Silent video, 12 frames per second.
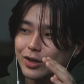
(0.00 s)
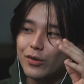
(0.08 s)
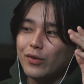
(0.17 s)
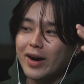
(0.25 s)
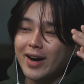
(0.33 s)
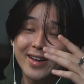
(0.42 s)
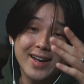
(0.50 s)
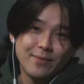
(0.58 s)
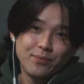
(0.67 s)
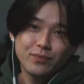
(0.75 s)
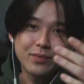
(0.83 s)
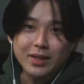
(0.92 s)
So yeah,
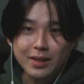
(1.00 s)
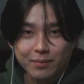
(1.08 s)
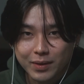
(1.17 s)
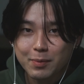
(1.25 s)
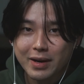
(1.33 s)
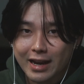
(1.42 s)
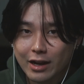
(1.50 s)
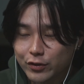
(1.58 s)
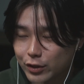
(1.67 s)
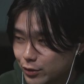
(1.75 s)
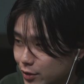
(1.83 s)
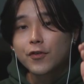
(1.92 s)
keep an eye out for
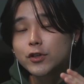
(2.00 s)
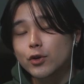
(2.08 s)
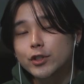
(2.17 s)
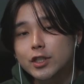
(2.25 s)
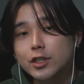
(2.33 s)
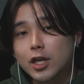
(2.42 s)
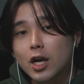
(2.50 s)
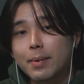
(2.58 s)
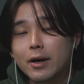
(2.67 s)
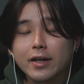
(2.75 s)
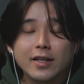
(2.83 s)
those. The first origin let's talk about